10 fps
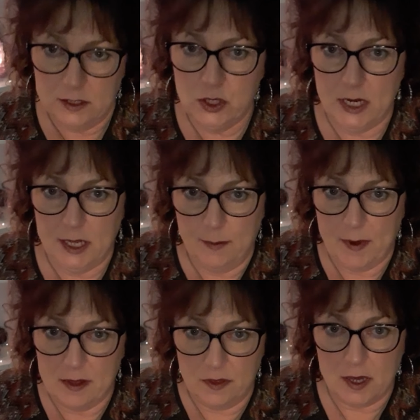try to keep
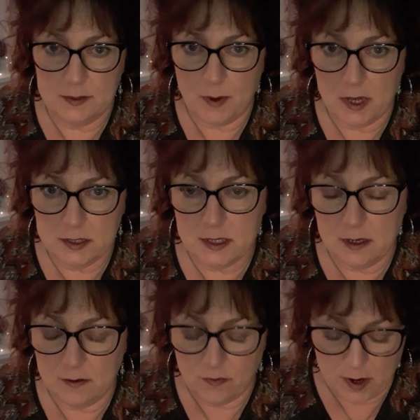our thoughts
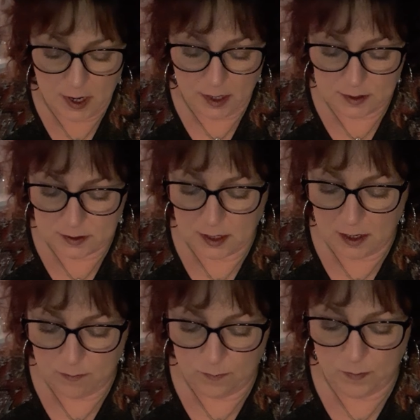positive, right?
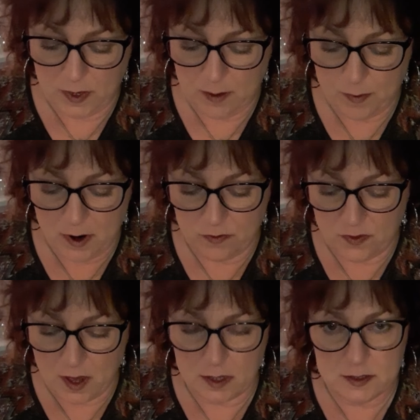Keep keep our
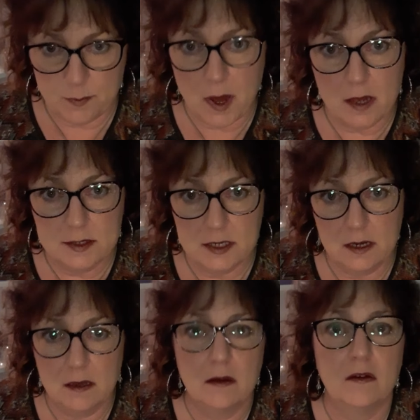thoughts
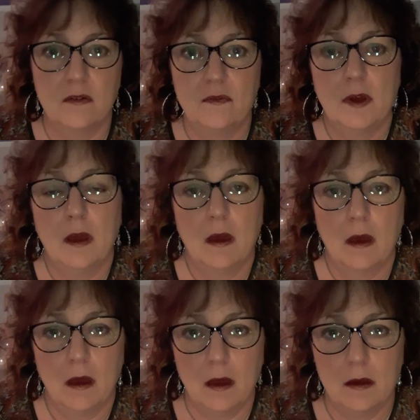positive.
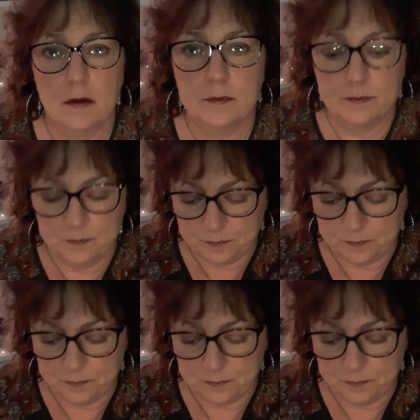Um,